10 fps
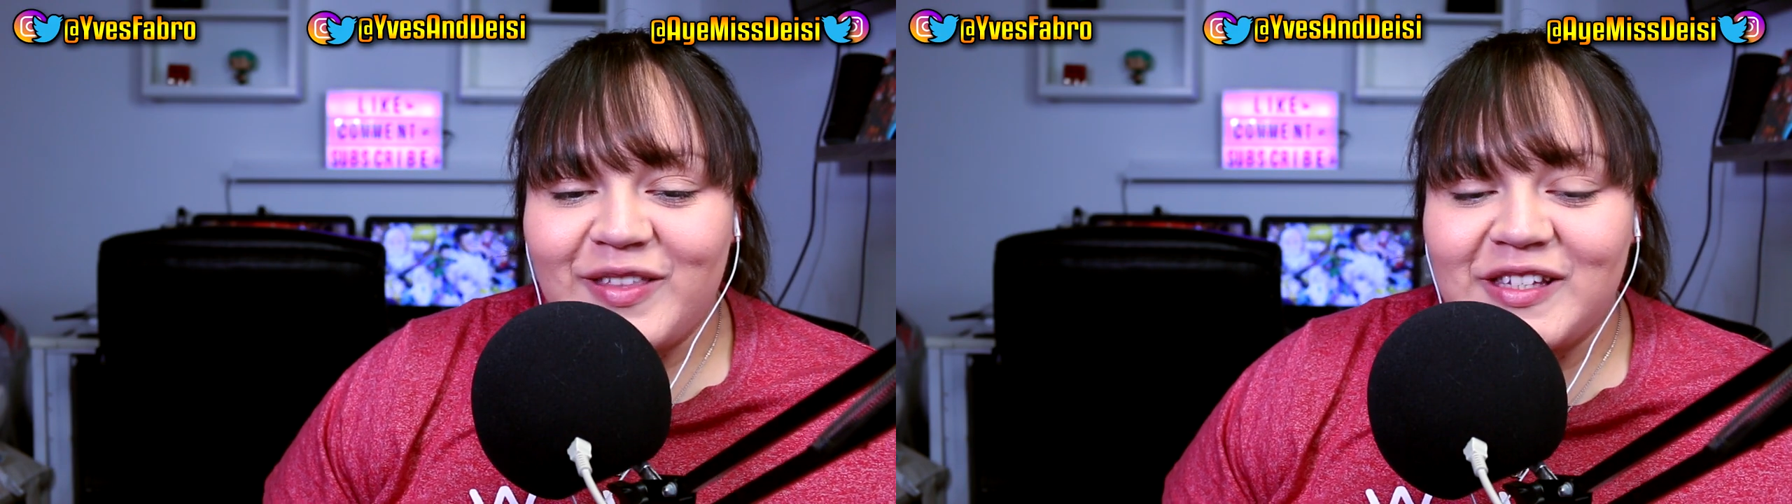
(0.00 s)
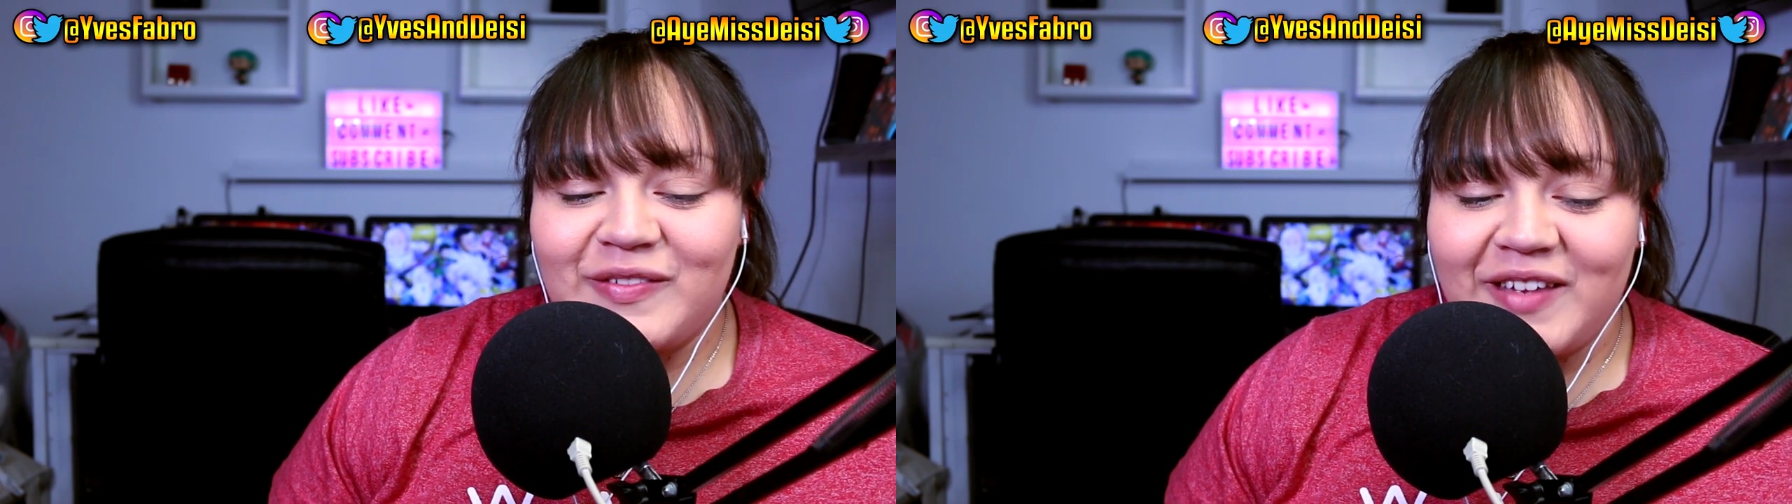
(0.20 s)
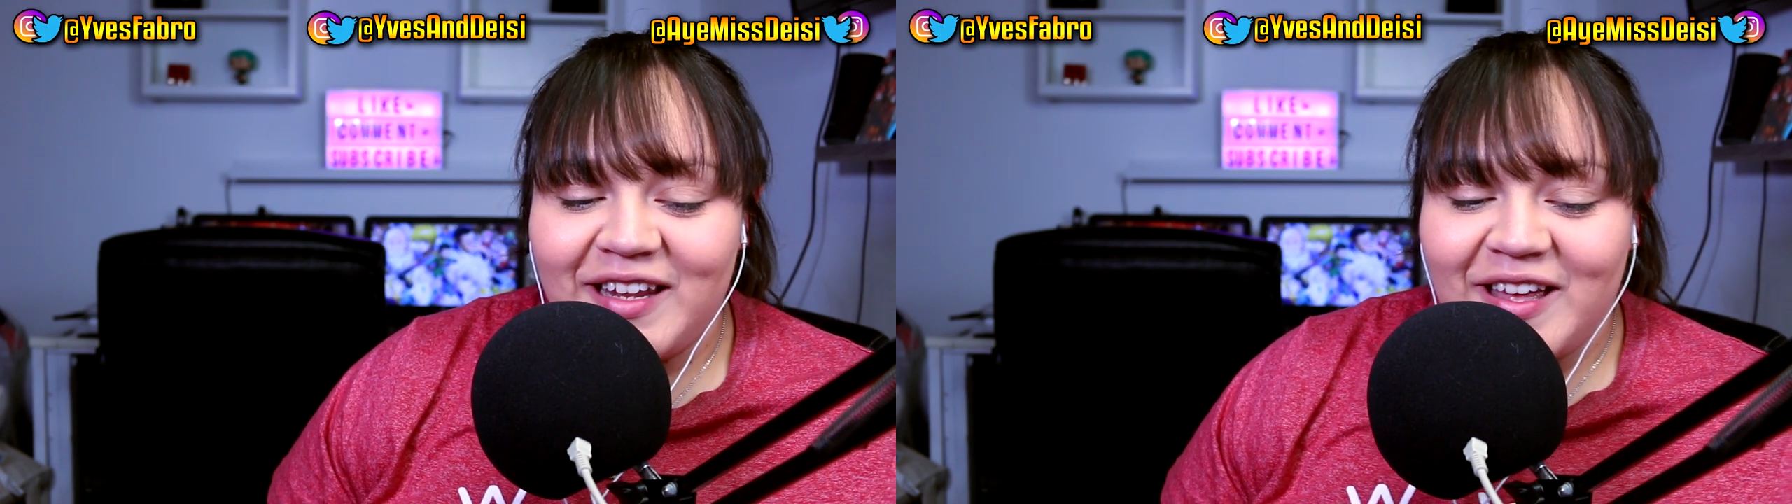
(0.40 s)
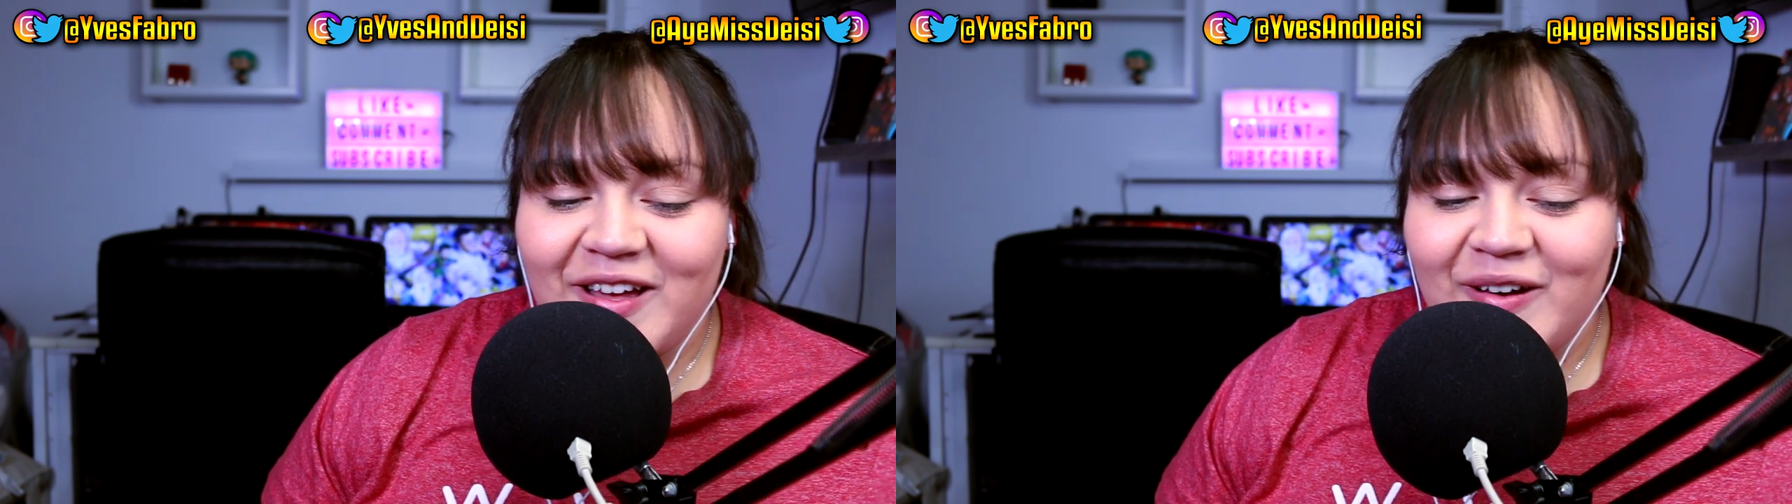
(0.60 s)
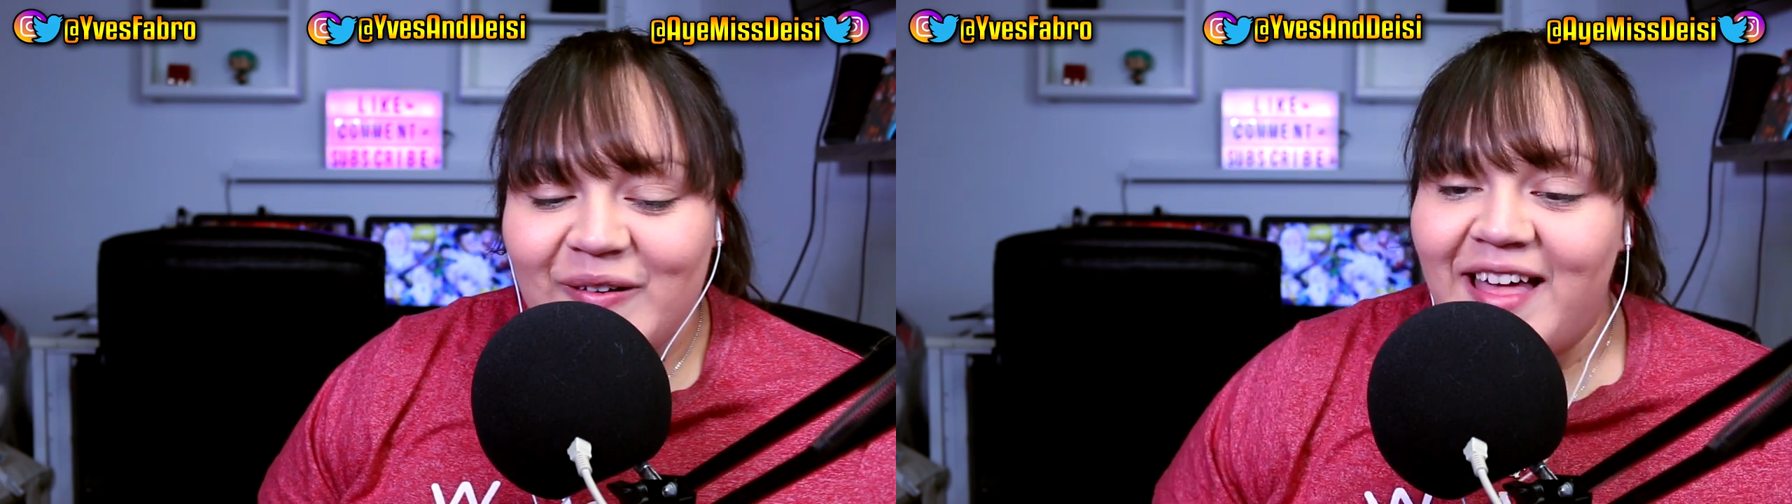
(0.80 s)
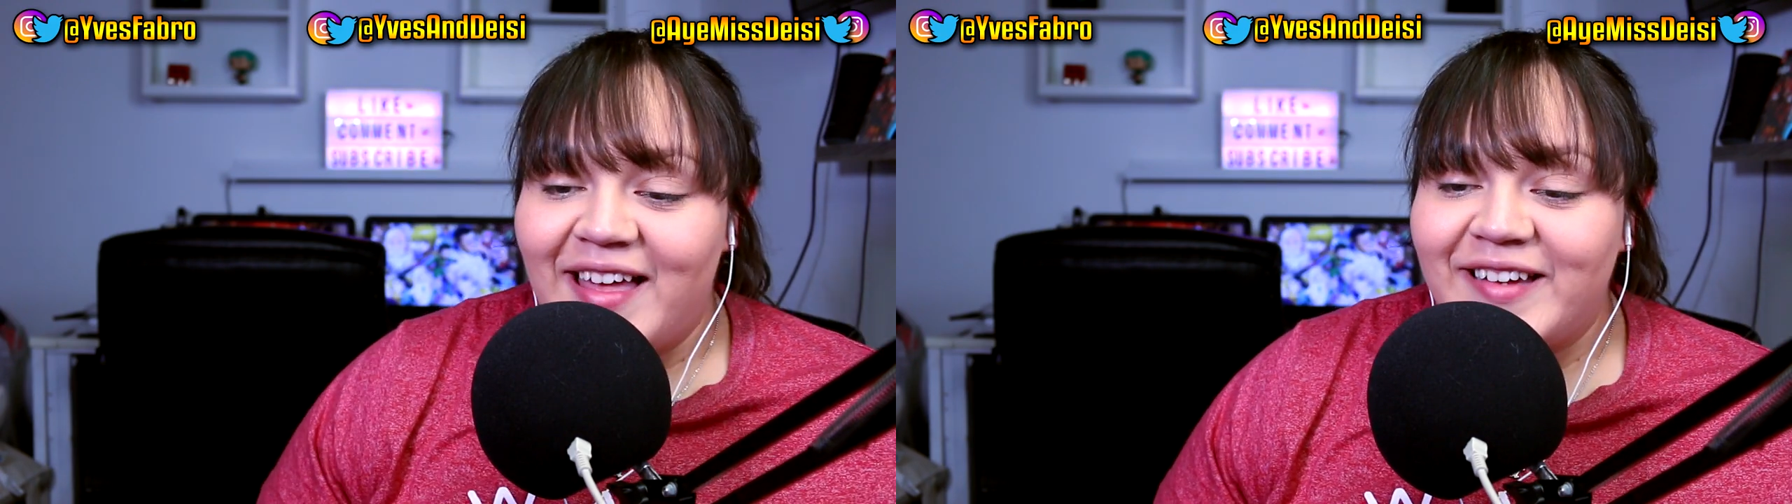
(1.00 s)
this video